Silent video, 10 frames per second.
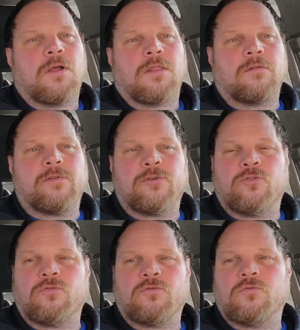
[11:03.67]
The
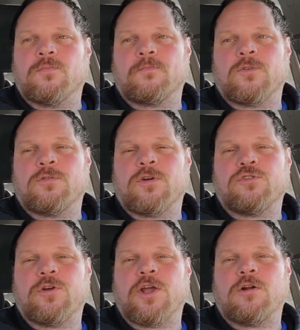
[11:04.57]

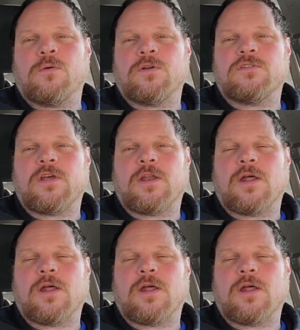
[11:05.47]
refrigerator was set